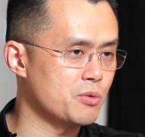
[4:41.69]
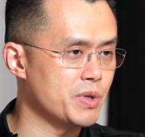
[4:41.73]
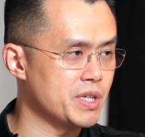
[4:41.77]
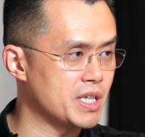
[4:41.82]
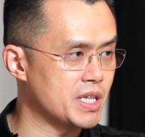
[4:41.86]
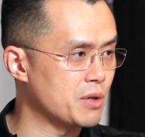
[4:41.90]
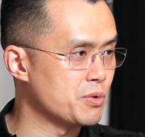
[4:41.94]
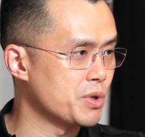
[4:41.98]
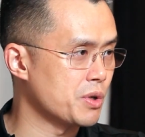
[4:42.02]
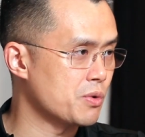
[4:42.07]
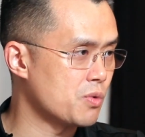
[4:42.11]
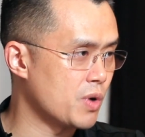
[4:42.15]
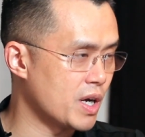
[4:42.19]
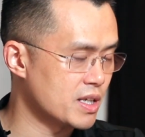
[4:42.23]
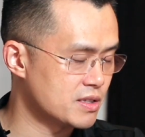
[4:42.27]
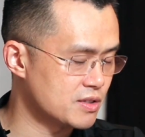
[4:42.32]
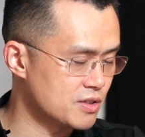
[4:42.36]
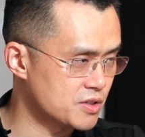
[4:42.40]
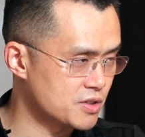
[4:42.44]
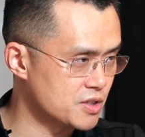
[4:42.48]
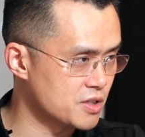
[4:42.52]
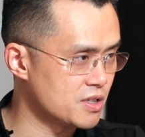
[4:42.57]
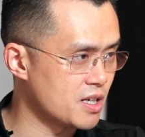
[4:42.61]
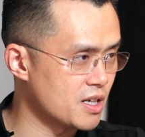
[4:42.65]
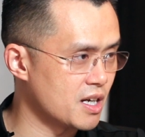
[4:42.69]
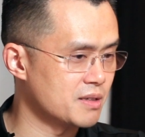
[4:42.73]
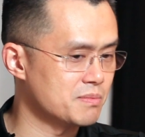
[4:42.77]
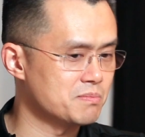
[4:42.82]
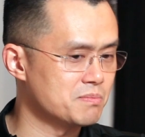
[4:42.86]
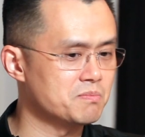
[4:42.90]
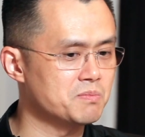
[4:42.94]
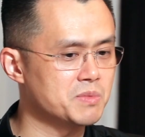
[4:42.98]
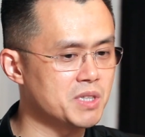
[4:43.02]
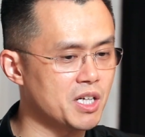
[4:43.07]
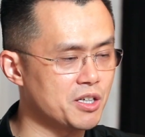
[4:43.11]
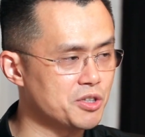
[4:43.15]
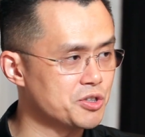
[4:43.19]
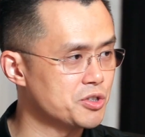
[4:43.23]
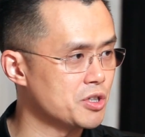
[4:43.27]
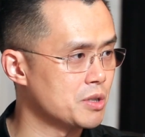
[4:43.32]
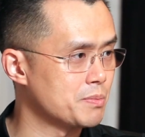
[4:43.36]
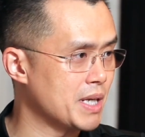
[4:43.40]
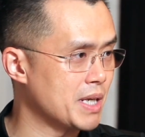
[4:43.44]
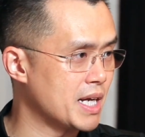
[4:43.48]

or with our requests or not, I'm not sure.